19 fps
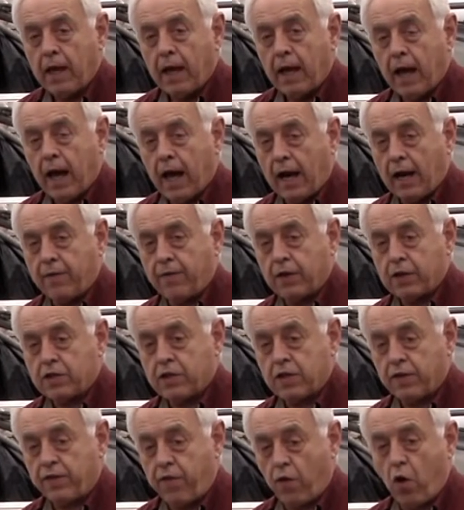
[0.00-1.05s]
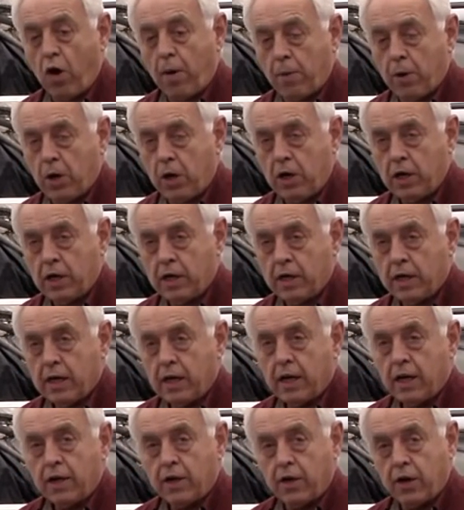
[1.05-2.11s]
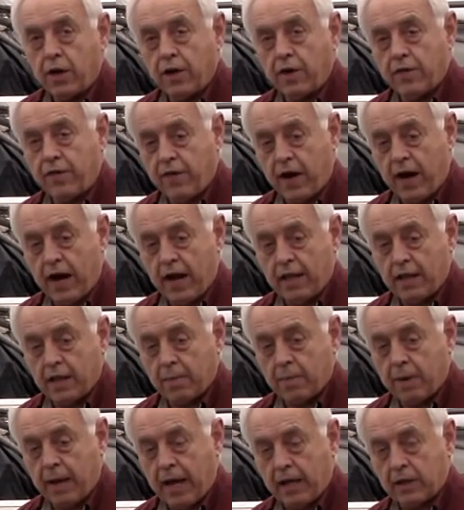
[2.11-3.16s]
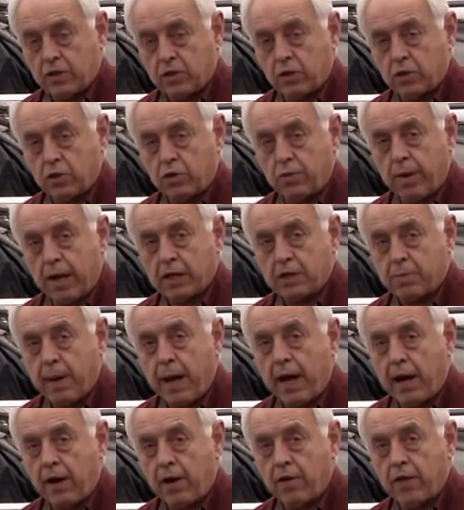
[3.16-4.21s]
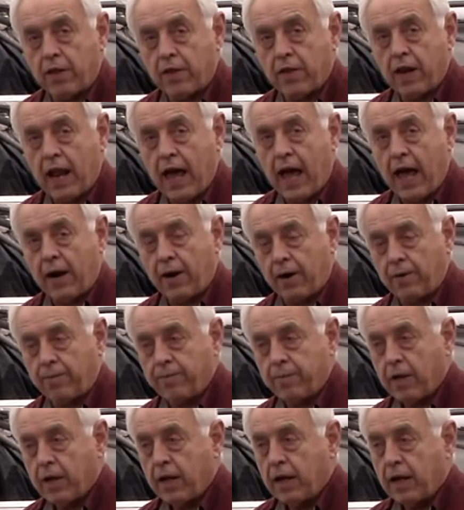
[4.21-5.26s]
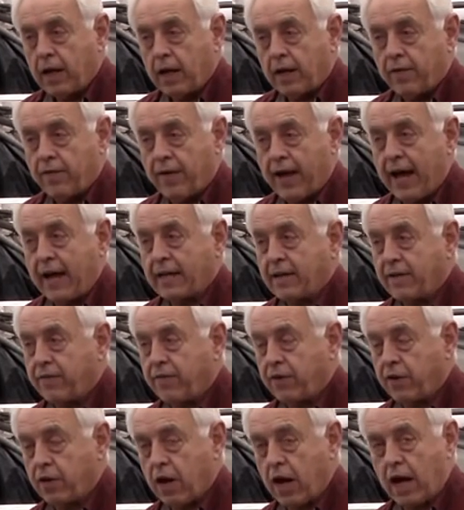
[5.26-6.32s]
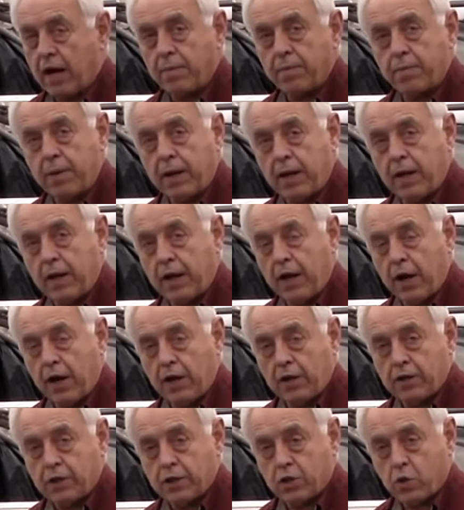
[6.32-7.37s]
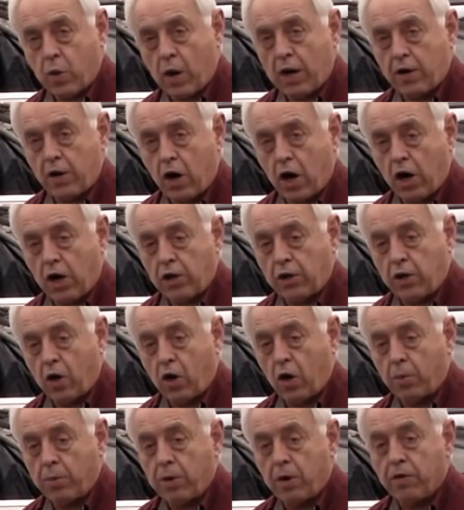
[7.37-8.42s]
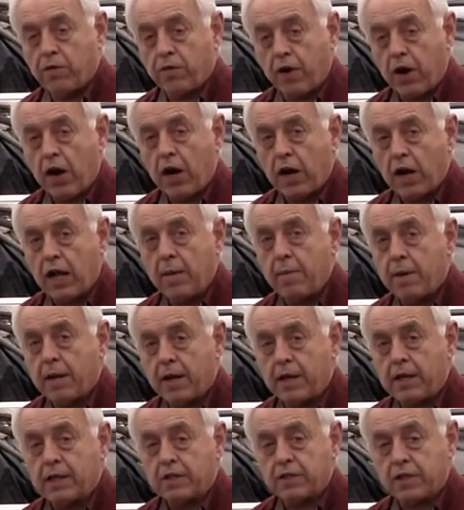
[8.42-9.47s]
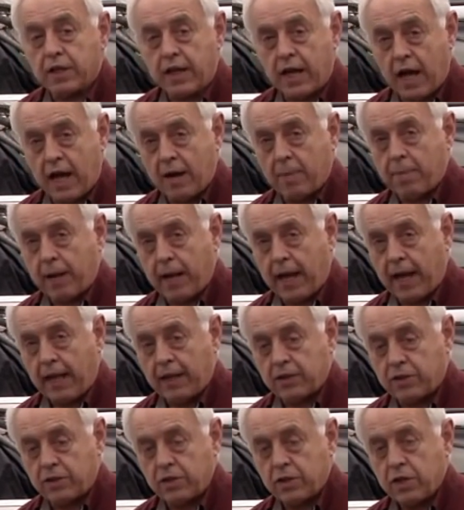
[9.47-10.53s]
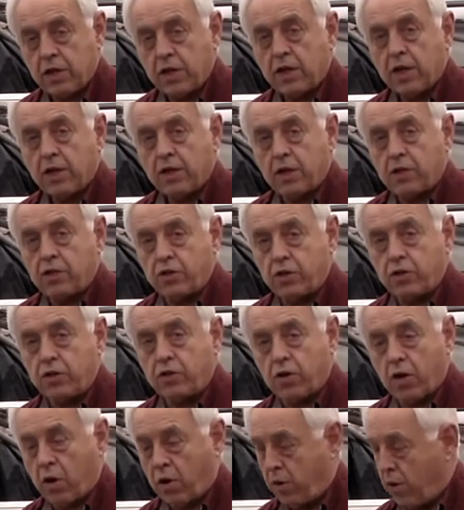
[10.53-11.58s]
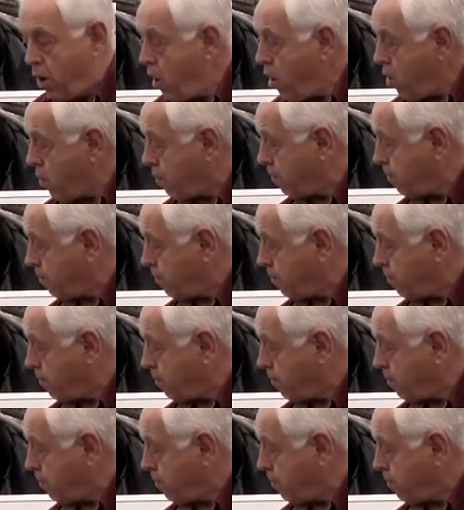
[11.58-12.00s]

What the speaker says: And if it's the former, you're going to find that plants will do much better than the latter. In fact, if you got an area that's quite dark in the home, you're very limited as the kind of plants that you can grow in the home.